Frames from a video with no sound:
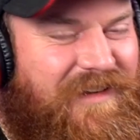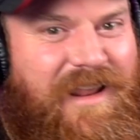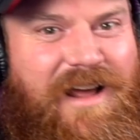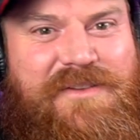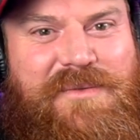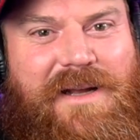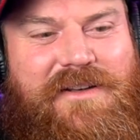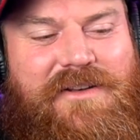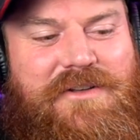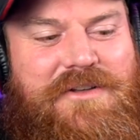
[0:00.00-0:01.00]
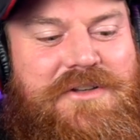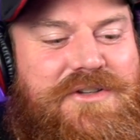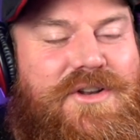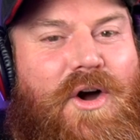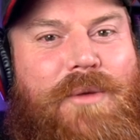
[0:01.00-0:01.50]
last one.
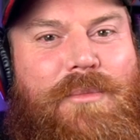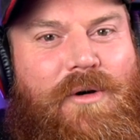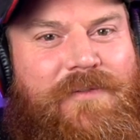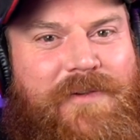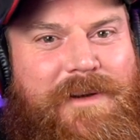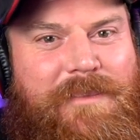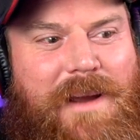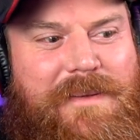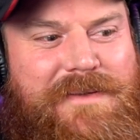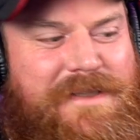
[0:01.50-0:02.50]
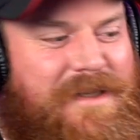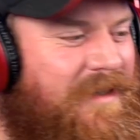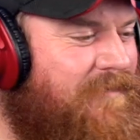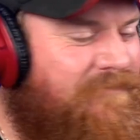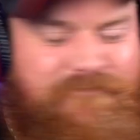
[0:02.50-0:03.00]
No more free
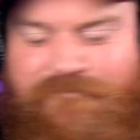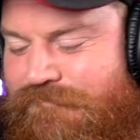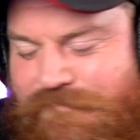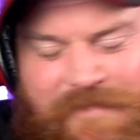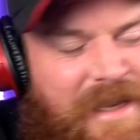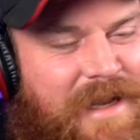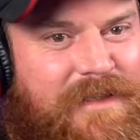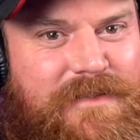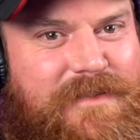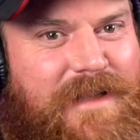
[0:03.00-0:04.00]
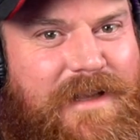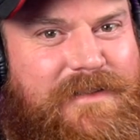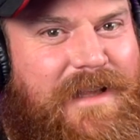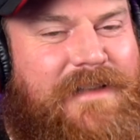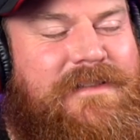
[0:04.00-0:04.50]
babysitting. That
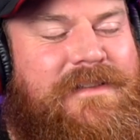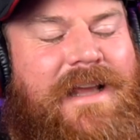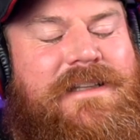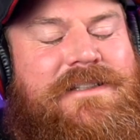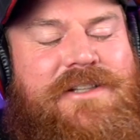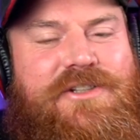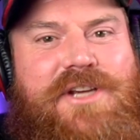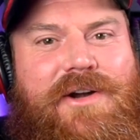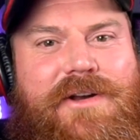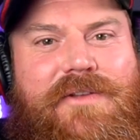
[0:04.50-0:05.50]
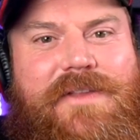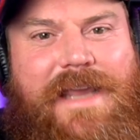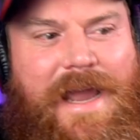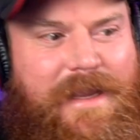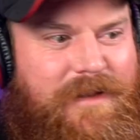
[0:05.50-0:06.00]
is the cherry on the
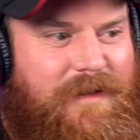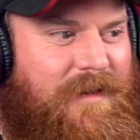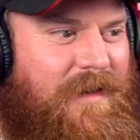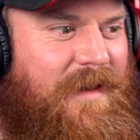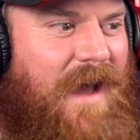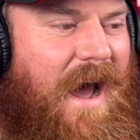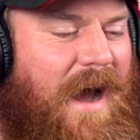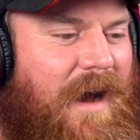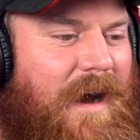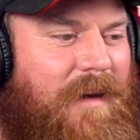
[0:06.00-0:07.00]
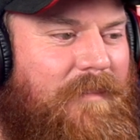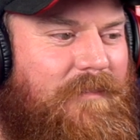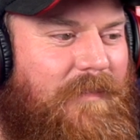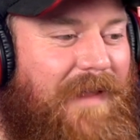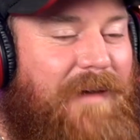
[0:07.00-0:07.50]
cake.
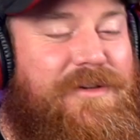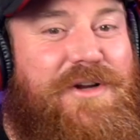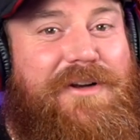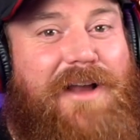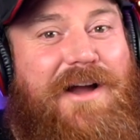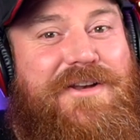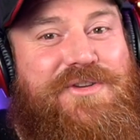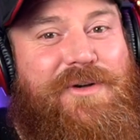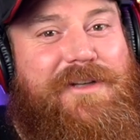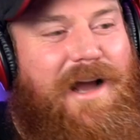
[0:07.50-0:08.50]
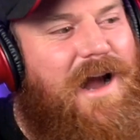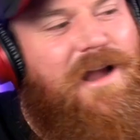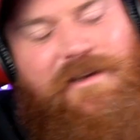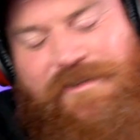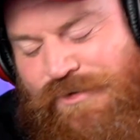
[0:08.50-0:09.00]
That was good. I enjoyed it.
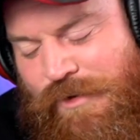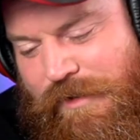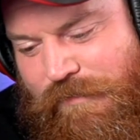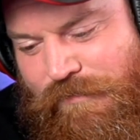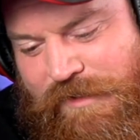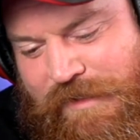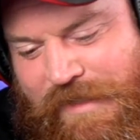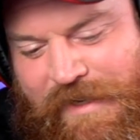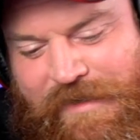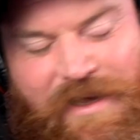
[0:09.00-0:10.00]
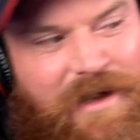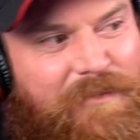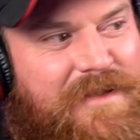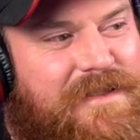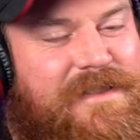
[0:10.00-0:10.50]
I enjoy watching that.
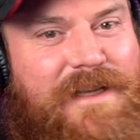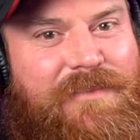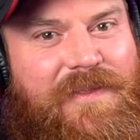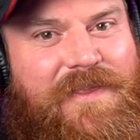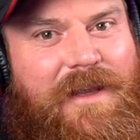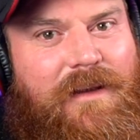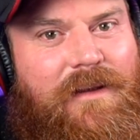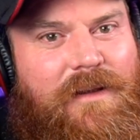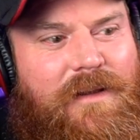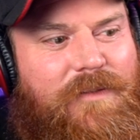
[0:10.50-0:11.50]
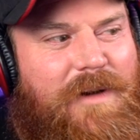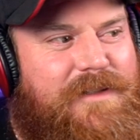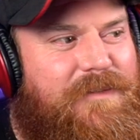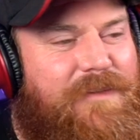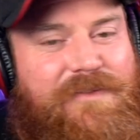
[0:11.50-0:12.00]
It's a Southern Thing. The
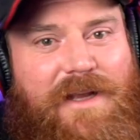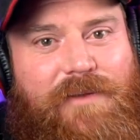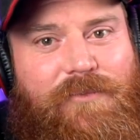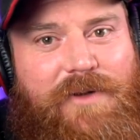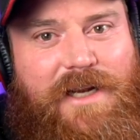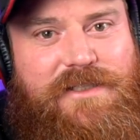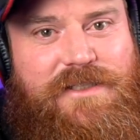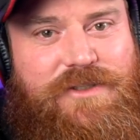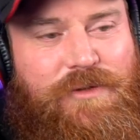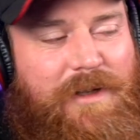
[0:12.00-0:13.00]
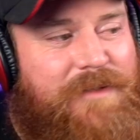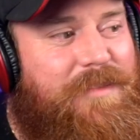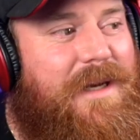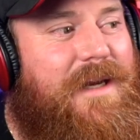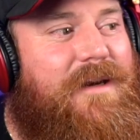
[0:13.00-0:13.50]
ones that we've done reactions to have
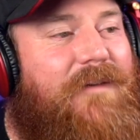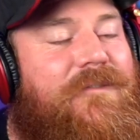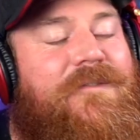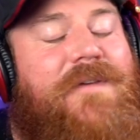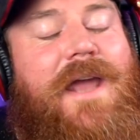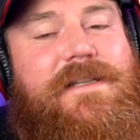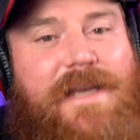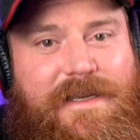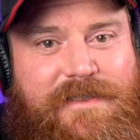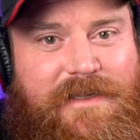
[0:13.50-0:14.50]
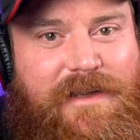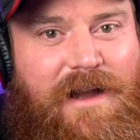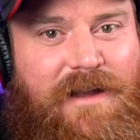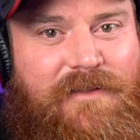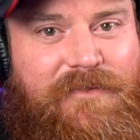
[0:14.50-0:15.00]
been fantastic.
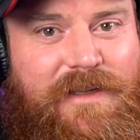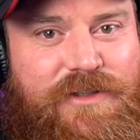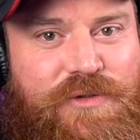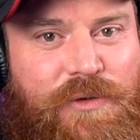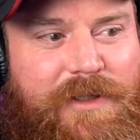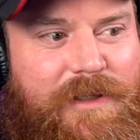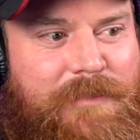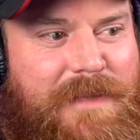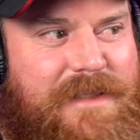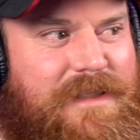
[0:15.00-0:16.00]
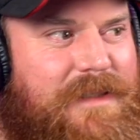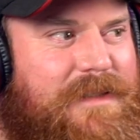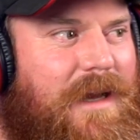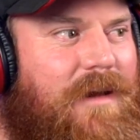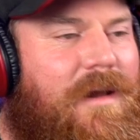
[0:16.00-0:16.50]
I have enjoyed it immensely.
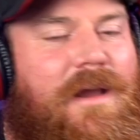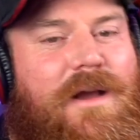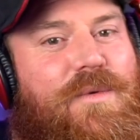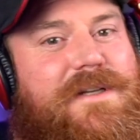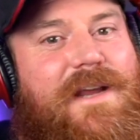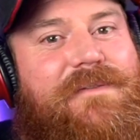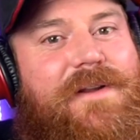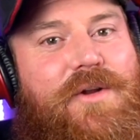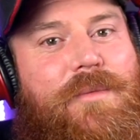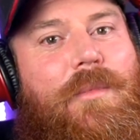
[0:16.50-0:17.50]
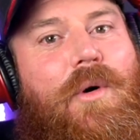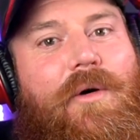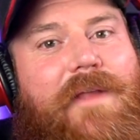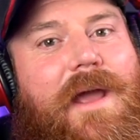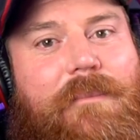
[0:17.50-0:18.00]
So we'll definitely do more
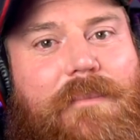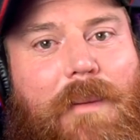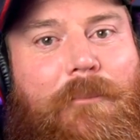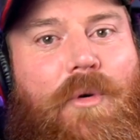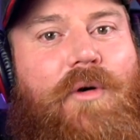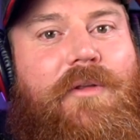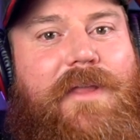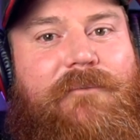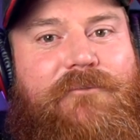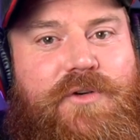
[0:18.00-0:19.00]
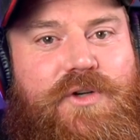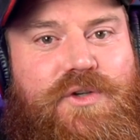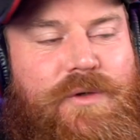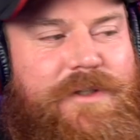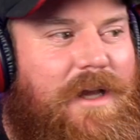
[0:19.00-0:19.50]
of them. More of them for
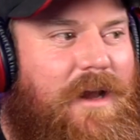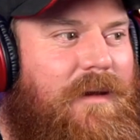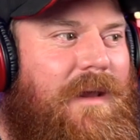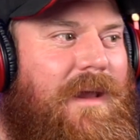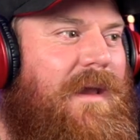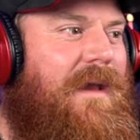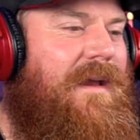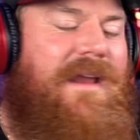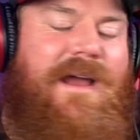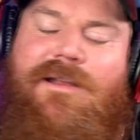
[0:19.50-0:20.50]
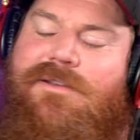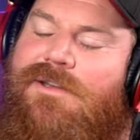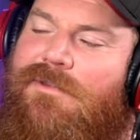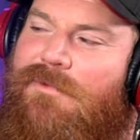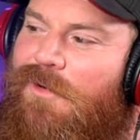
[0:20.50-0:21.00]
sure. So, do you
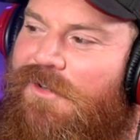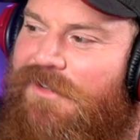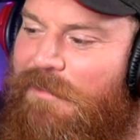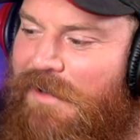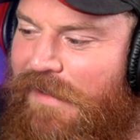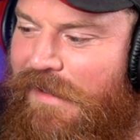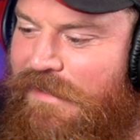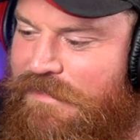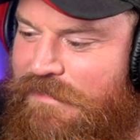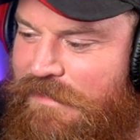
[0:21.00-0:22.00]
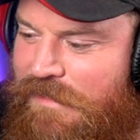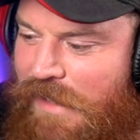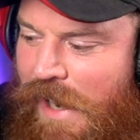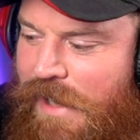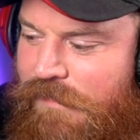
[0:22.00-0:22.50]
know the worst thing about that is
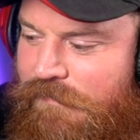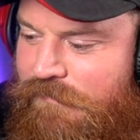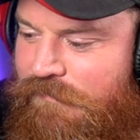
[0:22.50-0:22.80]
I